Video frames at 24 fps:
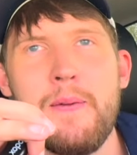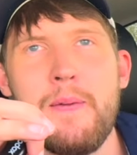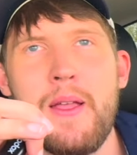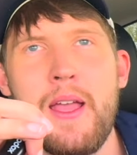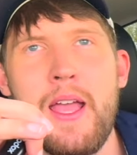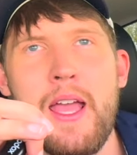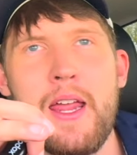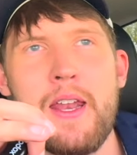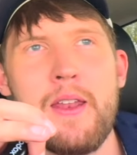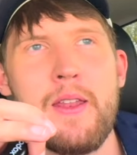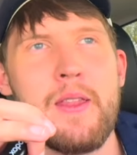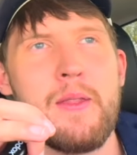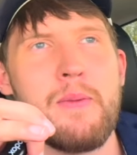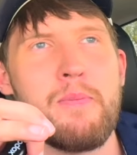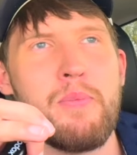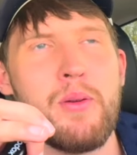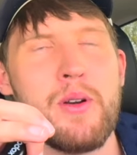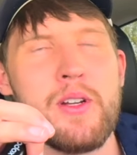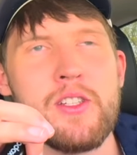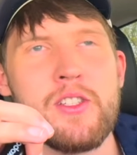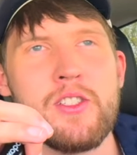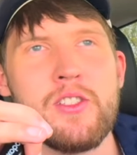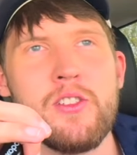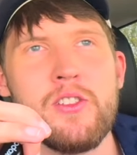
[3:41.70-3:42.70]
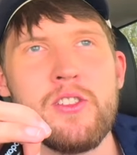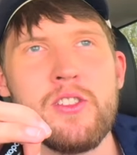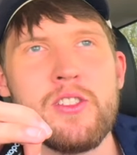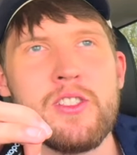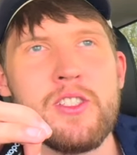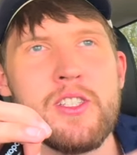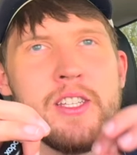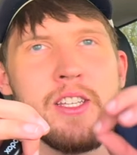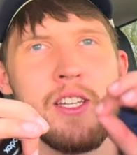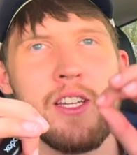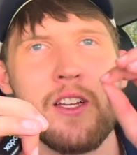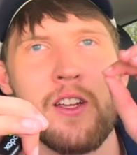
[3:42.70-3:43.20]
and pretty soon you
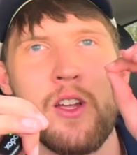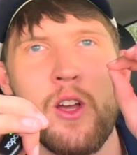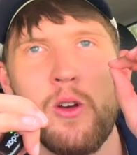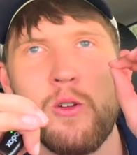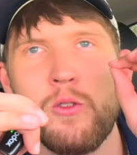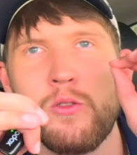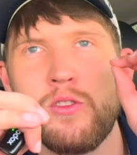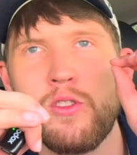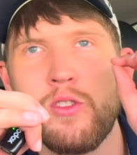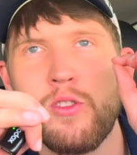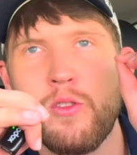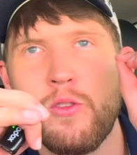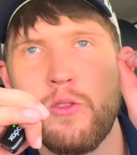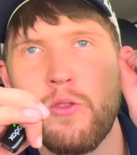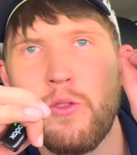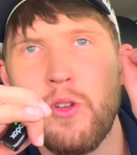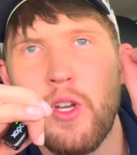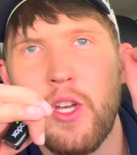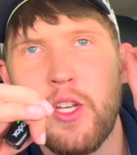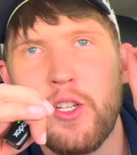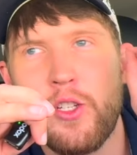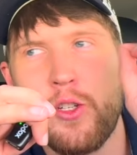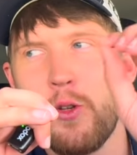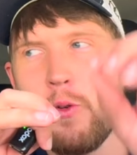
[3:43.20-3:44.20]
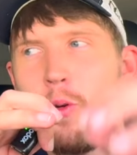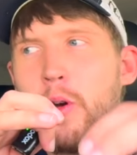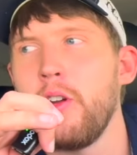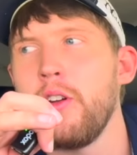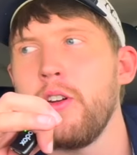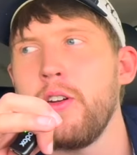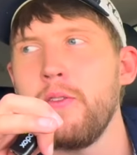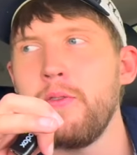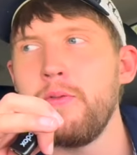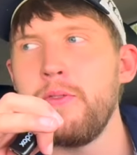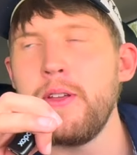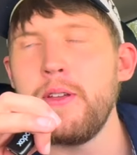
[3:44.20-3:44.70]
see it go to
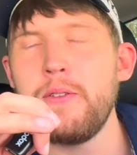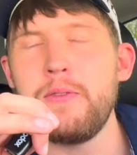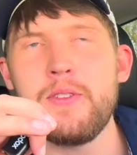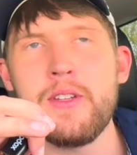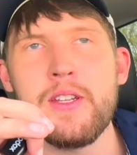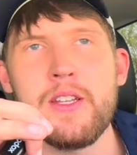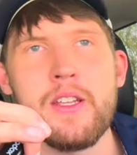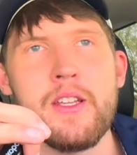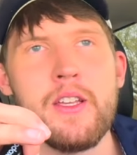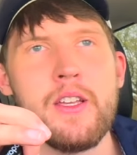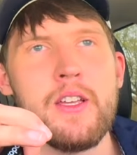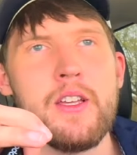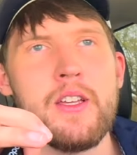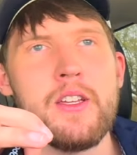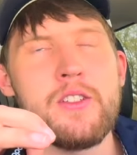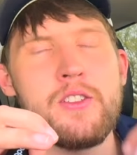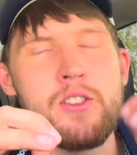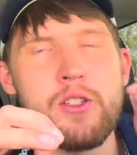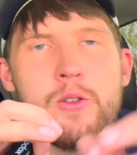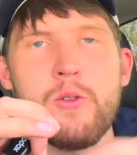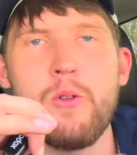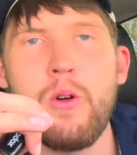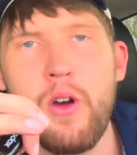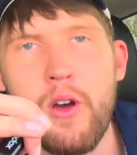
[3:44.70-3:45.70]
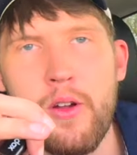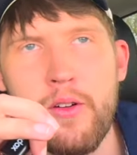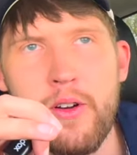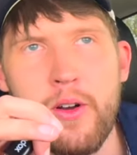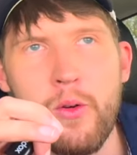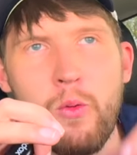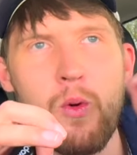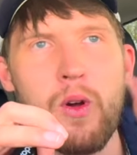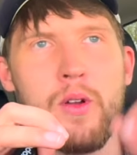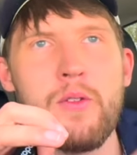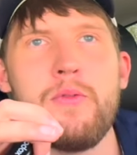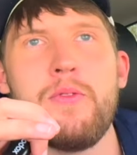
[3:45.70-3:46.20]
250, 200,
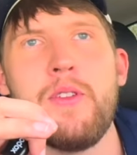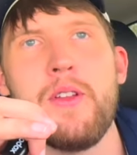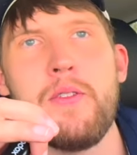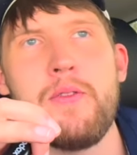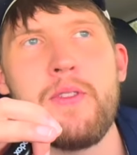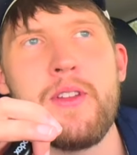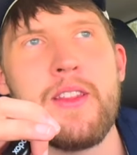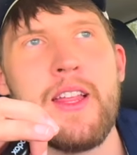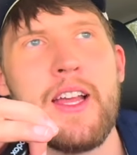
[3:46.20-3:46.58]
150.